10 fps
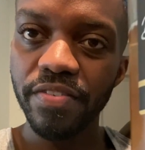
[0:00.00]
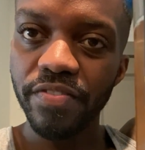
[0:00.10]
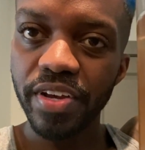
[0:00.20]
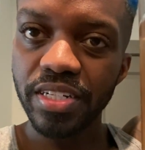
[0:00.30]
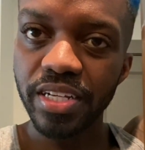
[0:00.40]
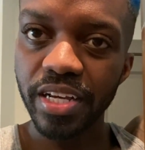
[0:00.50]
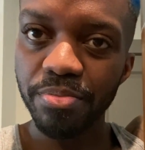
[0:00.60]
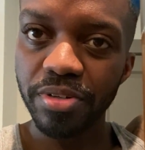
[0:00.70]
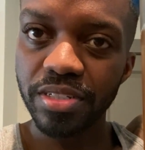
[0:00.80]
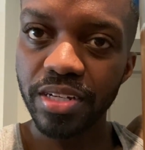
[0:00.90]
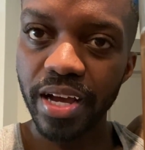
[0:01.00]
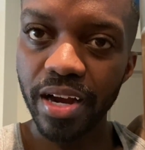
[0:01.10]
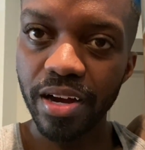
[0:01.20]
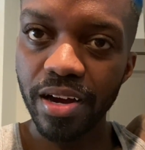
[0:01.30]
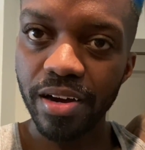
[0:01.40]
fifteen percent
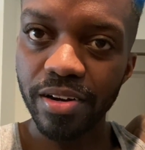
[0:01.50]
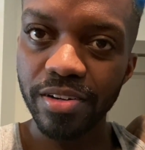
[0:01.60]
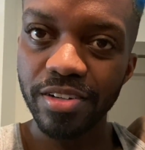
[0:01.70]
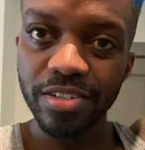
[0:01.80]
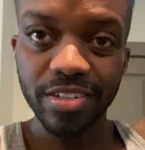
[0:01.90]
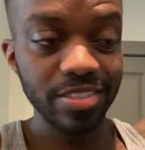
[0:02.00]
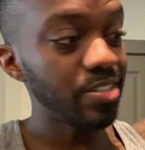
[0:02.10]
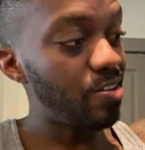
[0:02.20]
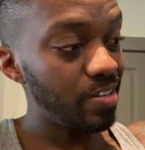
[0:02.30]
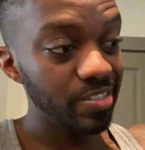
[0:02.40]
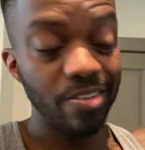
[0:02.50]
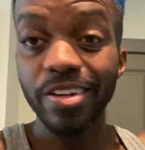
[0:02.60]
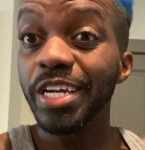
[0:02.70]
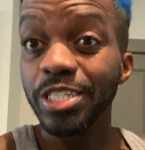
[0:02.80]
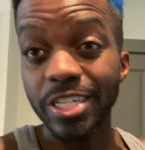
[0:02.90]
alcohol. So it's gonna
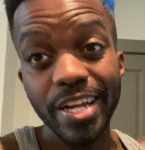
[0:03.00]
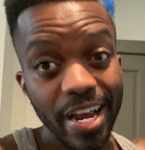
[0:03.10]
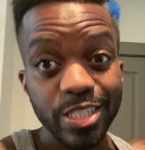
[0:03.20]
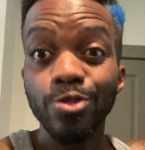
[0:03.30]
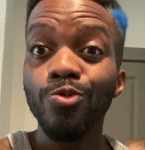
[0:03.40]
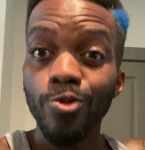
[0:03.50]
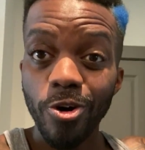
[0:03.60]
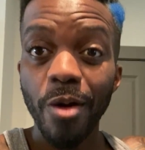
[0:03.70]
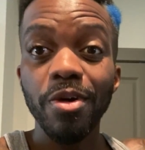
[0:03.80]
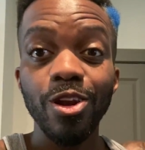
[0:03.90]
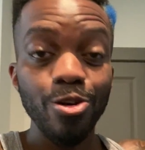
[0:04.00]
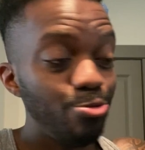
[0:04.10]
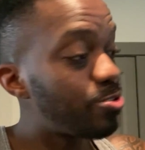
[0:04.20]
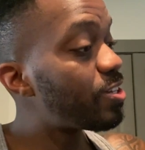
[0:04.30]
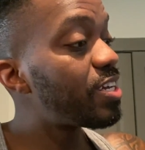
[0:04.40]
get you nice and warm and
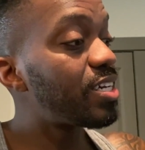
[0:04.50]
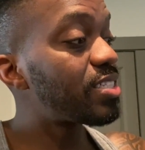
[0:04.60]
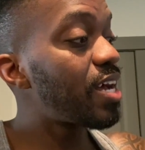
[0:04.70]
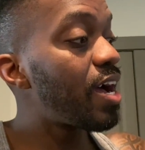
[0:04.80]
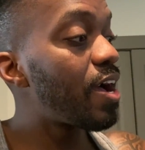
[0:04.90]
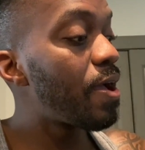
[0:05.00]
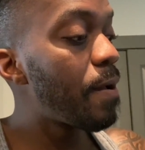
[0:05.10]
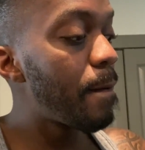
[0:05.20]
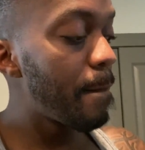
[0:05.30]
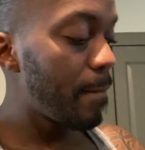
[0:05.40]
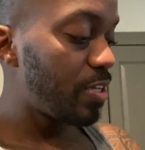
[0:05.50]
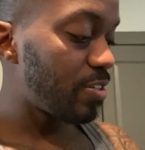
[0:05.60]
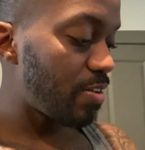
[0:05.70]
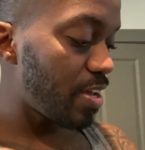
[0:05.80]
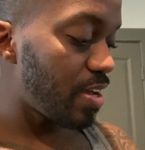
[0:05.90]
loose on the inside.
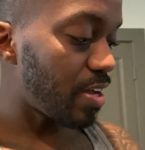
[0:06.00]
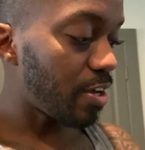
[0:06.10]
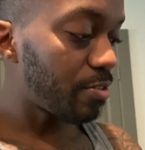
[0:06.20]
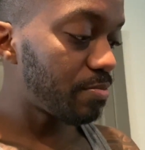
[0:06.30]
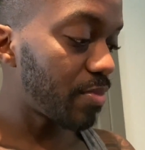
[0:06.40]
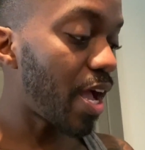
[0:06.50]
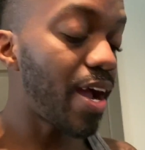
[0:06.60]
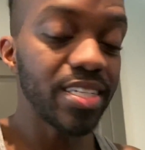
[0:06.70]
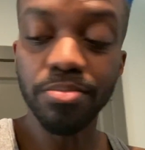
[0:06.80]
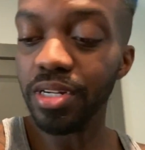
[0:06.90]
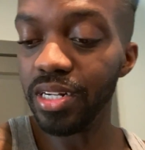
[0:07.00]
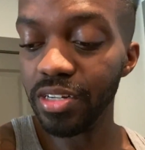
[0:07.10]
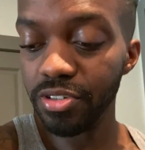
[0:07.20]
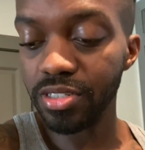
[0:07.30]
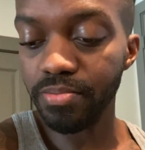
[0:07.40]
So yeah, I got some
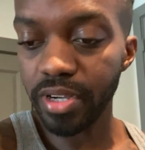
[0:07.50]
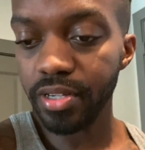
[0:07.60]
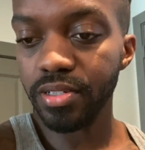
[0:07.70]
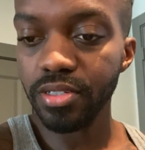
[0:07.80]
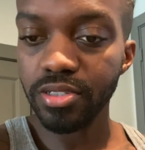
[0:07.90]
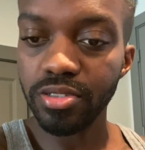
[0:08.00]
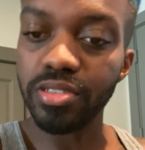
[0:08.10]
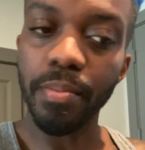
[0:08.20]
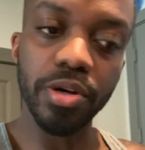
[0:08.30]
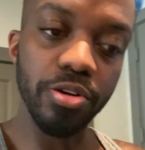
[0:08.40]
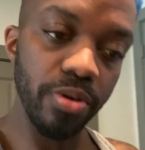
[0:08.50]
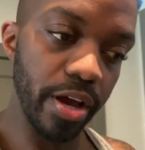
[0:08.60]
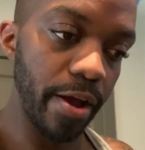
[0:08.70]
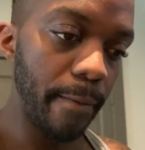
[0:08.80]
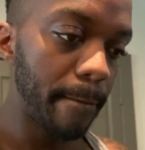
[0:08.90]
deliveries to make. So I'm gonna do
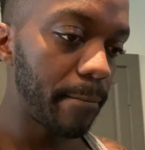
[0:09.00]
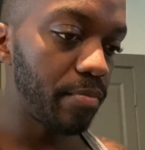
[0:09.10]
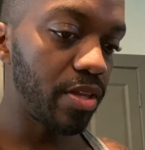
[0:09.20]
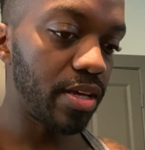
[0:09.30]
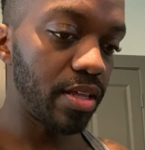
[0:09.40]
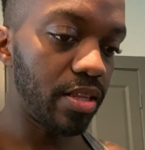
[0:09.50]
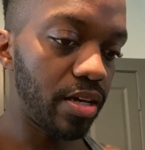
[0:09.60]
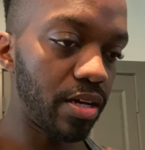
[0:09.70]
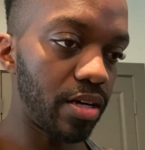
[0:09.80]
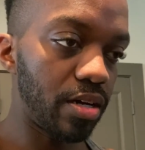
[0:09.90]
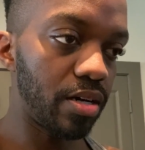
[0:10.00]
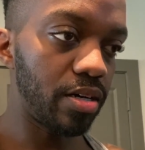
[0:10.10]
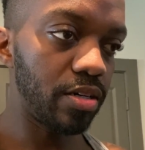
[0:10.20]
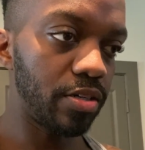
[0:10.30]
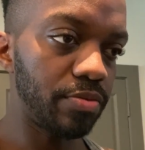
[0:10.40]
that. And then
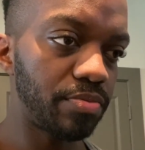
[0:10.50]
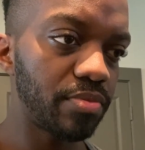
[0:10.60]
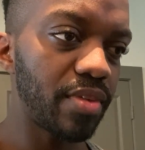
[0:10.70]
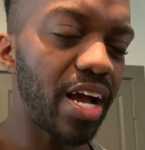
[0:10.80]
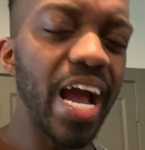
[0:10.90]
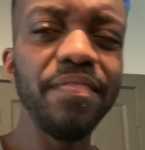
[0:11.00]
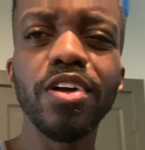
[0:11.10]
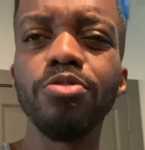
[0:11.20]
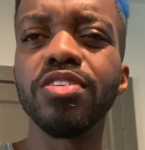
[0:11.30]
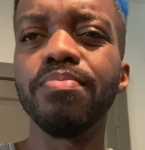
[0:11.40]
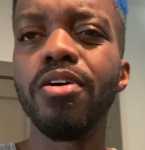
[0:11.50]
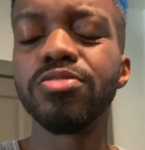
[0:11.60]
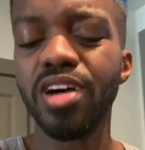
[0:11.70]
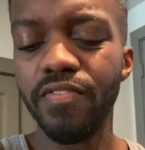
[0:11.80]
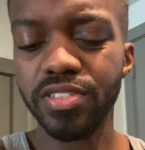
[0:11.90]
uh, I have to go to the post
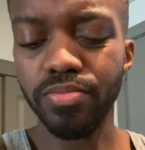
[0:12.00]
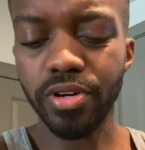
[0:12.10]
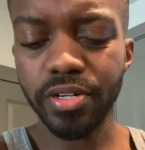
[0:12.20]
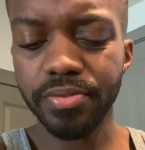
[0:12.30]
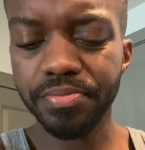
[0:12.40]
office, bruh.